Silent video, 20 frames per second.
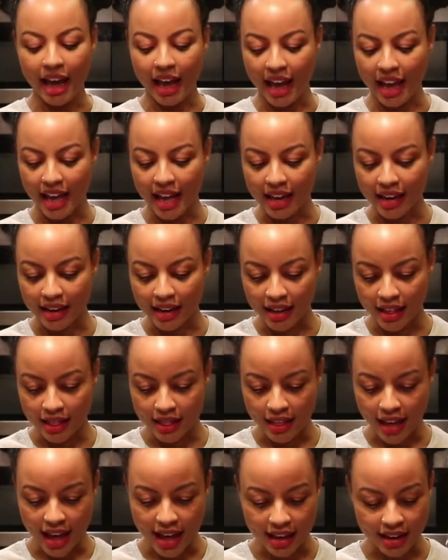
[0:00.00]
And
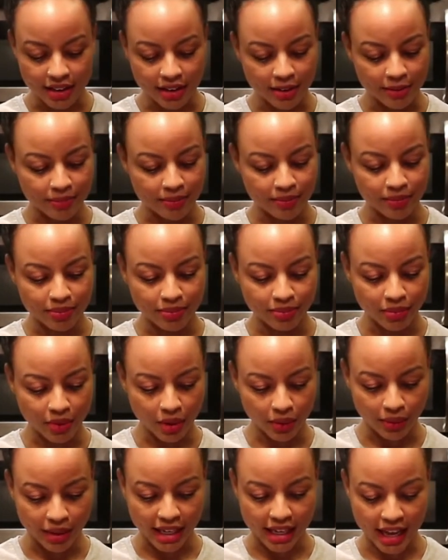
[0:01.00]
then
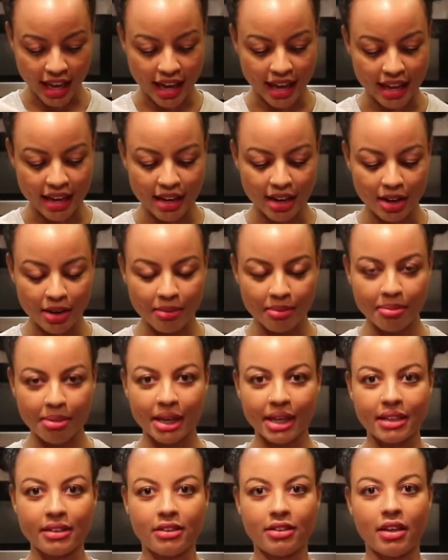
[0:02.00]
we can
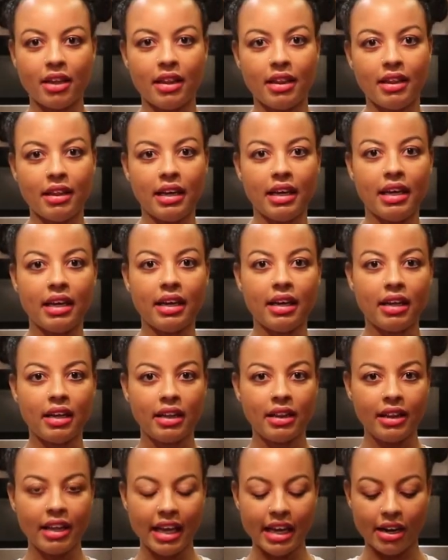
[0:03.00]
put the
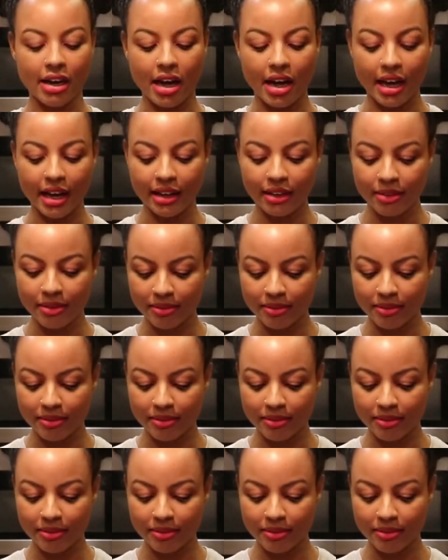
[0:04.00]
lid on,